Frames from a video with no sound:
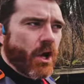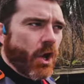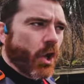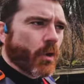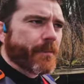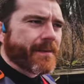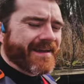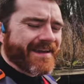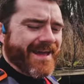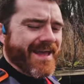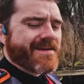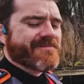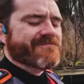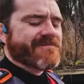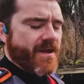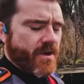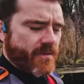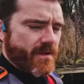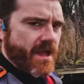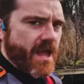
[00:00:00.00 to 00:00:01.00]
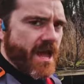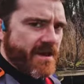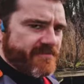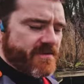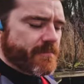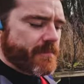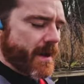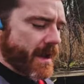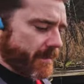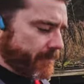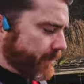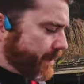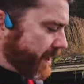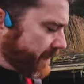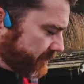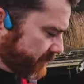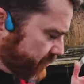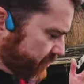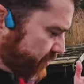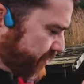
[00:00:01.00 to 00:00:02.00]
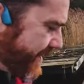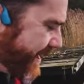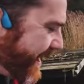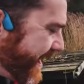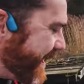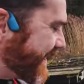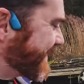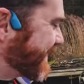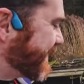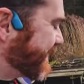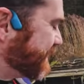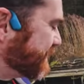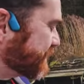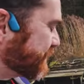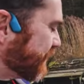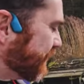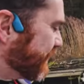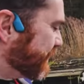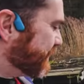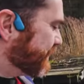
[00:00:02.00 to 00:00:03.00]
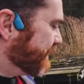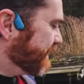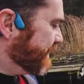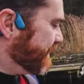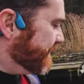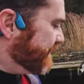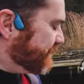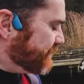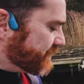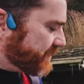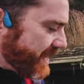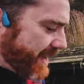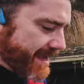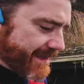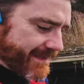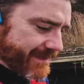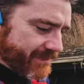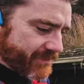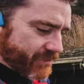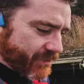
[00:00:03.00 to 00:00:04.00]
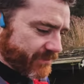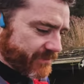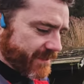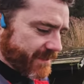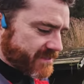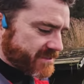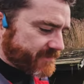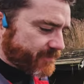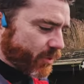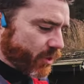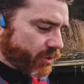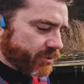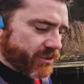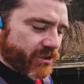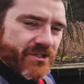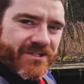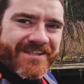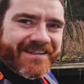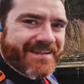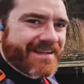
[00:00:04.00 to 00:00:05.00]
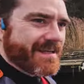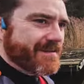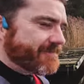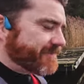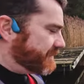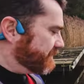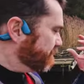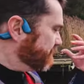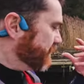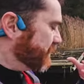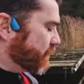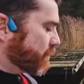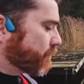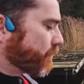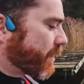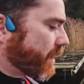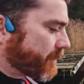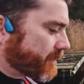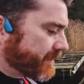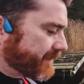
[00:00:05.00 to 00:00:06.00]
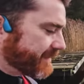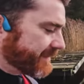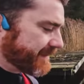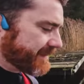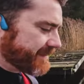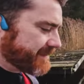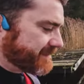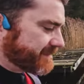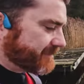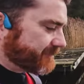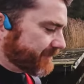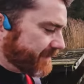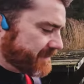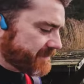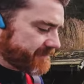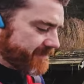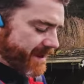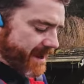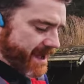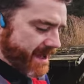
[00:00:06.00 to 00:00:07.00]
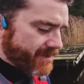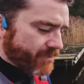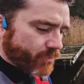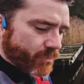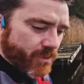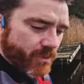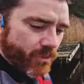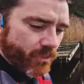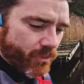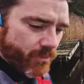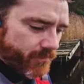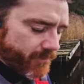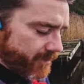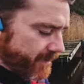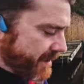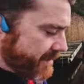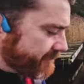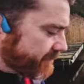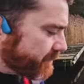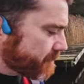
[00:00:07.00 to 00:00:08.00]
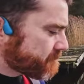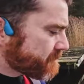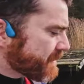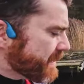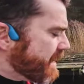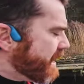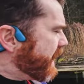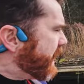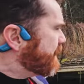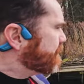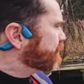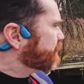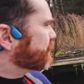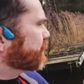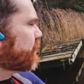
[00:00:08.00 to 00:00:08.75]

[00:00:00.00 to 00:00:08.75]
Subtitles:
albeit a very heavy backpack, but you can get it down. You can get it down that small, and you just leave it, you know, permanently in the van or wherever. And